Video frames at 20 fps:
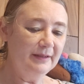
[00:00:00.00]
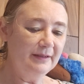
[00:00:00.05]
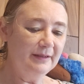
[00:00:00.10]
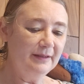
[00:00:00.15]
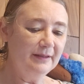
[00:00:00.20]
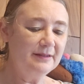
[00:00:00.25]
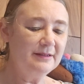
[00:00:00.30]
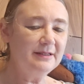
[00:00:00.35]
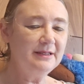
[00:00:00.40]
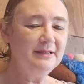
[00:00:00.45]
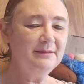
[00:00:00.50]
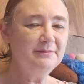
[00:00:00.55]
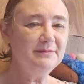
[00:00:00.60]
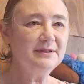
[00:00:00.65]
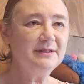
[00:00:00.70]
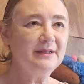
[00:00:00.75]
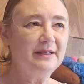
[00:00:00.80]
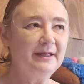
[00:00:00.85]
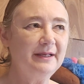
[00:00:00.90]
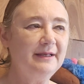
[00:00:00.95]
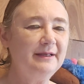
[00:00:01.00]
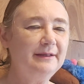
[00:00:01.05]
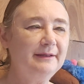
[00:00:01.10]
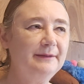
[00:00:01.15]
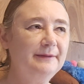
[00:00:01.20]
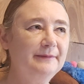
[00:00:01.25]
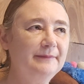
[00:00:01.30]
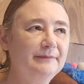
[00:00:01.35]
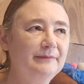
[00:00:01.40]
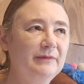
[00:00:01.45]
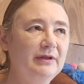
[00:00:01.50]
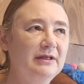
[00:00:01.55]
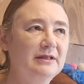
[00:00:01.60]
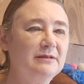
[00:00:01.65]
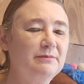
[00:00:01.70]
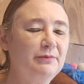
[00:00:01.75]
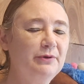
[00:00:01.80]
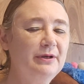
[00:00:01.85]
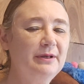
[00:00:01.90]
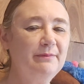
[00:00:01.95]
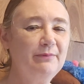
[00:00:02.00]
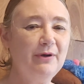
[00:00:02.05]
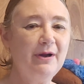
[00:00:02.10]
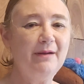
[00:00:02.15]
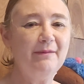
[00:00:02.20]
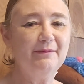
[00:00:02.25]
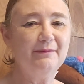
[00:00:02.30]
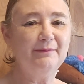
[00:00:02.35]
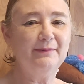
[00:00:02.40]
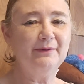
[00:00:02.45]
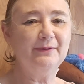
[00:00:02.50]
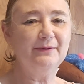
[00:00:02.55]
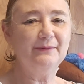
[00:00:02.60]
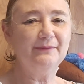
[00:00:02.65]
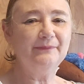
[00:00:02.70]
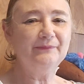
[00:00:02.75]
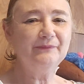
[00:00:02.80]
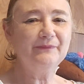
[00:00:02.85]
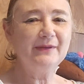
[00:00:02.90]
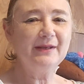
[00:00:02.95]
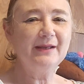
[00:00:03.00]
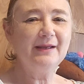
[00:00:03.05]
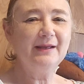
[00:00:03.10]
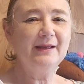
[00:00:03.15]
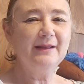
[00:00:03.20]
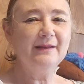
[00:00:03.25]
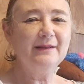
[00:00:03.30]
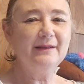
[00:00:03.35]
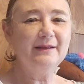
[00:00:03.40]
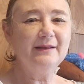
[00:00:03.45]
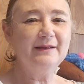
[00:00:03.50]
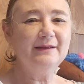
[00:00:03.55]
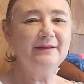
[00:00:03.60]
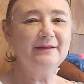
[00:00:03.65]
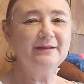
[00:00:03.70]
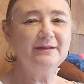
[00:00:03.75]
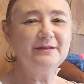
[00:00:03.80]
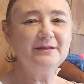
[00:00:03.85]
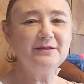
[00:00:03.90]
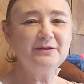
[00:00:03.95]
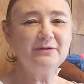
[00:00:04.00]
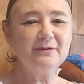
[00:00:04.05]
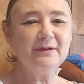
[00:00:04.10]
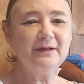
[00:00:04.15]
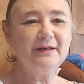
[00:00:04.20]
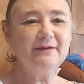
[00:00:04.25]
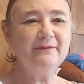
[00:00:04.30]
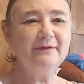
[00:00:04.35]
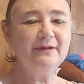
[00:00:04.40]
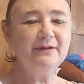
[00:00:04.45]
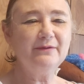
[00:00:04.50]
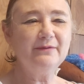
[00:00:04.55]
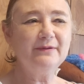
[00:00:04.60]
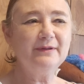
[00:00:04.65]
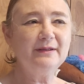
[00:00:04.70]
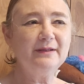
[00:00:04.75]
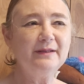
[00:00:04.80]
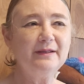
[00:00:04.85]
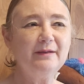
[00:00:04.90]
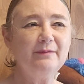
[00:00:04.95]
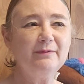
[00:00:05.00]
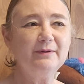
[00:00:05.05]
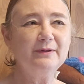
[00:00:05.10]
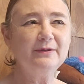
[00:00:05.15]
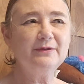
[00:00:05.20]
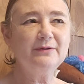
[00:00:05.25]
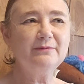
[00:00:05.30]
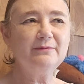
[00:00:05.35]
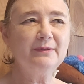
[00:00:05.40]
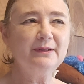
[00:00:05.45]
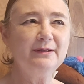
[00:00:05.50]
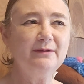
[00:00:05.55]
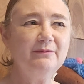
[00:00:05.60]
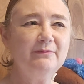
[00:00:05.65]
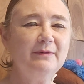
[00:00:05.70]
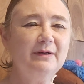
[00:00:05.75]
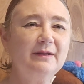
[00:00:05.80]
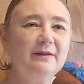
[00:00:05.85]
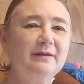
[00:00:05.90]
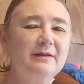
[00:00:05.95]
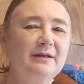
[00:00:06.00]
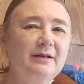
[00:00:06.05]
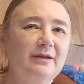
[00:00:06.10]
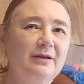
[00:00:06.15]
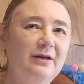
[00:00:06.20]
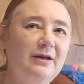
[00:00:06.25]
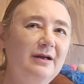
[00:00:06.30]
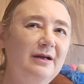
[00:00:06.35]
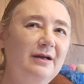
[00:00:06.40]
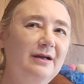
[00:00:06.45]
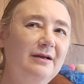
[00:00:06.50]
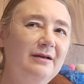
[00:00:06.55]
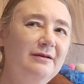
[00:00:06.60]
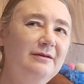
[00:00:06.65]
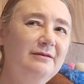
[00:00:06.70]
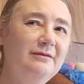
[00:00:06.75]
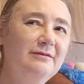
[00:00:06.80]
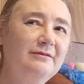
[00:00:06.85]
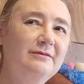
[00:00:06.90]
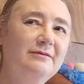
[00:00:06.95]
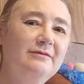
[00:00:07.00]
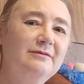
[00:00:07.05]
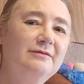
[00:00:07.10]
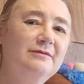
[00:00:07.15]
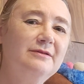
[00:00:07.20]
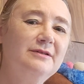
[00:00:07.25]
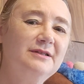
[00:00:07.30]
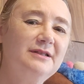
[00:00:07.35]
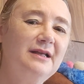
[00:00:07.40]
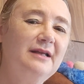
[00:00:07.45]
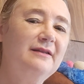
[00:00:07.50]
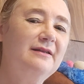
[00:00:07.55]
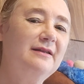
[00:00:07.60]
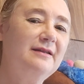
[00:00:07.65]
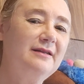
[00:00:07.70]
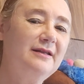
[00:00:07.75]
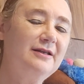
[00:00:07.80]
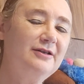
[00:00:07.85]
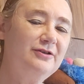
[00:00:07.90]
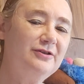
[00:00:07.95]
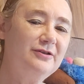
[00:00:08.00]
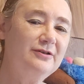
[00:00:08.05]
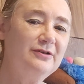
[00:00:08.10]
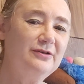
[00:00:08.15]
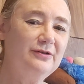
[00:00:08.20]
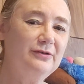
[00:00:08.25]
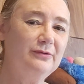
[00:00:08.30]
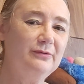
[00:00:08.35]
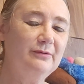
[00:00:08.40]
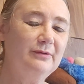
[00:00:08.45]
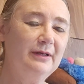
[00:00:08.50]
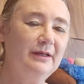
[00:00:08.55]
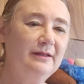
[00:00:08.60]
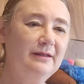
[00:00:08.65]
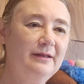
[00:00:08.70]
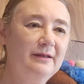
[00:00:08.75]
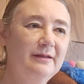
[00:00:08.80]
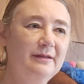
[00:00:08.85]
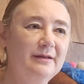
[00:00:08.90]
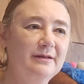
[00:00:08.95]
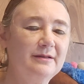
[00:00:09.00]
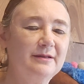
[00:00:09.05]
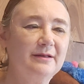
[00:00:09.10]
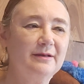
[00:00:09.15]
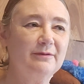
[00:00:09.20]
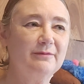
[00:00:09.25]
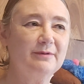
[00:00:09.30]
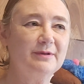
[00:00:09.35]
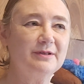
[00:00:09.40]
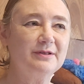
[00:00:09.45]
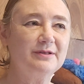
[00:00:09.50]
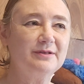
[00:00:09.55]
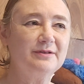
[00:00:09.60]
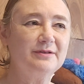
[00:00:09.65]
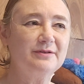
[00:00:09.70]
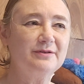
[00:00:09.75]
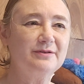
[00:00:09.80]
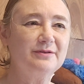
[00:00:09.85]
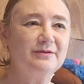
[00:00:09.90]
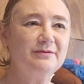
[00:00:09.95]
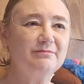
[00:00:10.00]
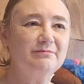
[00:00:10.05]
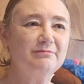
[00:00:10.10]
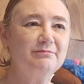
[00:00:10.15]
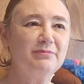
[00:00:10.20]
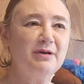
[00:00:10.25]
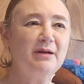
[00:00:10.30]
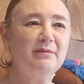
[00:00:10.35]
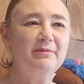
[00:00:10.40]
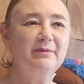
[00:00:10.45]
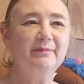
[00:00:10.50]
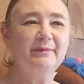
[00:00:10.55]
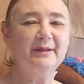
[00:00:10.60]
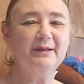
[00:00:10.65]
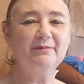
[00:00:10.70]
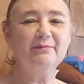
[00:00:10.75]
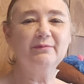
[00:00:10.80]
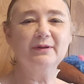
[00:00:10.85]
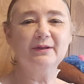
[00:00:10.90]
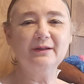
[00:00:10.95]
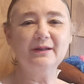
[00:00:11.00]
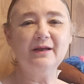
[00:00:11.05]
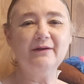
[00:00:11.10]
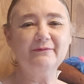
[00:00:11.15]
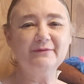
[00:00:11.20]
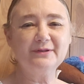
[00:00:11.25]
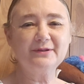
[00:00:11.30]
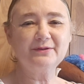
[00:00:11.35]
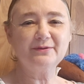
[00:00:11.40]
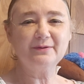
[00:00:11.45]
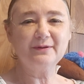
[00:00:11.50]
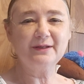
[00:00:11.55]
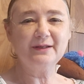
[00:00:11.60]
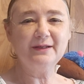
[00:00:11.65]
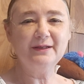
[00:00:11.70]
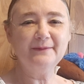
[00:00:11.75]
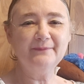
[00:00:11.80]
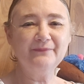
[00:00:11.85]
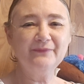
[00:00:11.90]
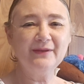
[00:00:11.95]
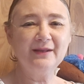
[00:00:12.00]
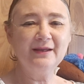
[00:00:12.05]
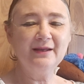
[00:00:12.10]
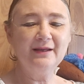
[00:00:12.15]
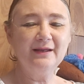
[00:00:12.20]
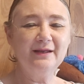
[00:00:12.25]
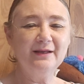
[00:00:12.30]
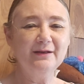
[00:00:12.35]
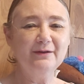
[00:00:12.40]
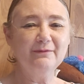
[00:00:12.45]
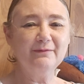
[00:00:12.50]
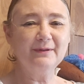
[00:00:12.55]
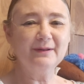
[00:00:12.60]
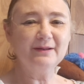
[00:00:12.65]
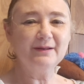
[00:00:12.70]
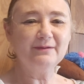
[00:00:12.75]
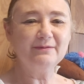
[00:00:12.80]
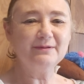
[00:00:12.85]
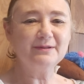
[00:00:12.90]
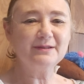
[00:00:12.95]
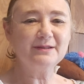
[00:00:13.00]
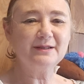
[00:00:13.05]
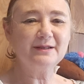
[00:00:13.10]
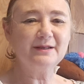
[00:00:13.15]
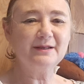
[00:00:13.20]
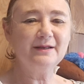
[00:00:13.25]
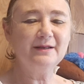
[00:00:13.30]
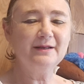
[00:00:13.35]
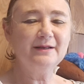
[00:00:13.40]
it seems like it's pretty probable that in this story, even though they were doing what the law said that they should do, I think that there was probably a real love story here, where there was an